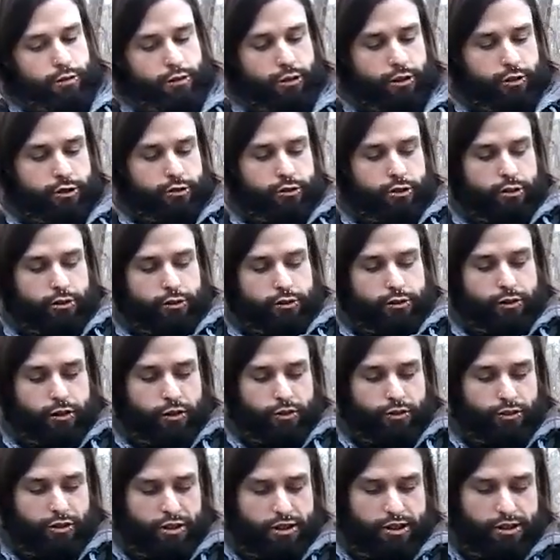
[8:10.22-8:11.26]

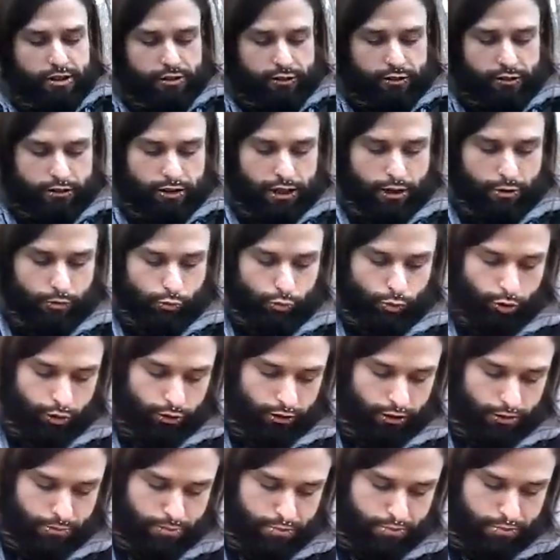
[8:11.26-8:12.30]
The thing that
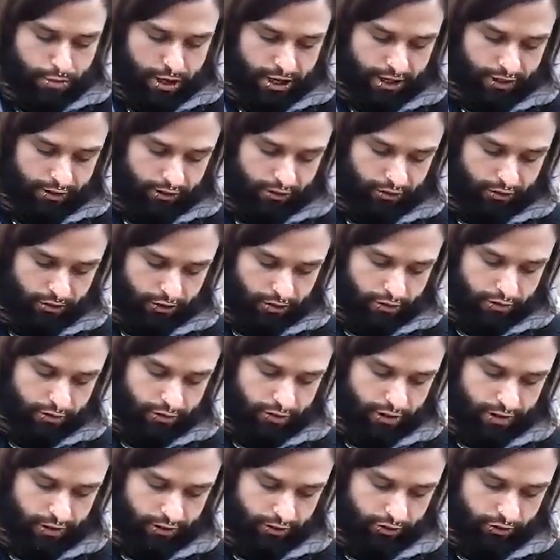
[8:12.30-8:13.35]
really makes
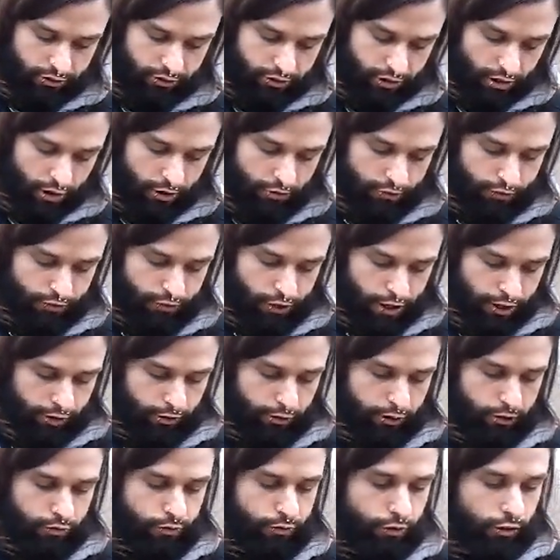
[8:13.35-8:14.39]
this a
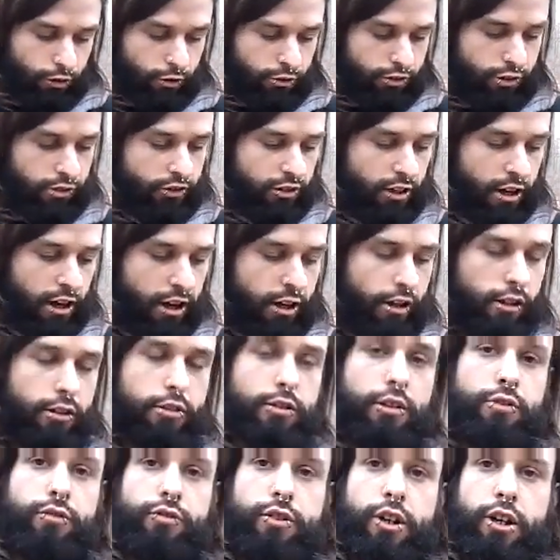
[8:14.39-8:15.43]
very
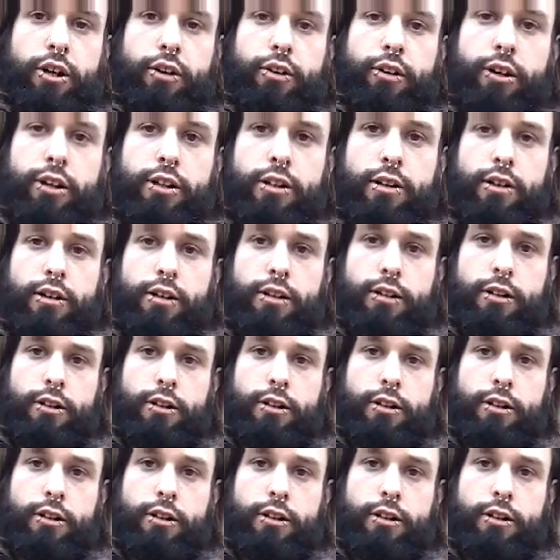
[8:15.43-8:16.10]
versatile and very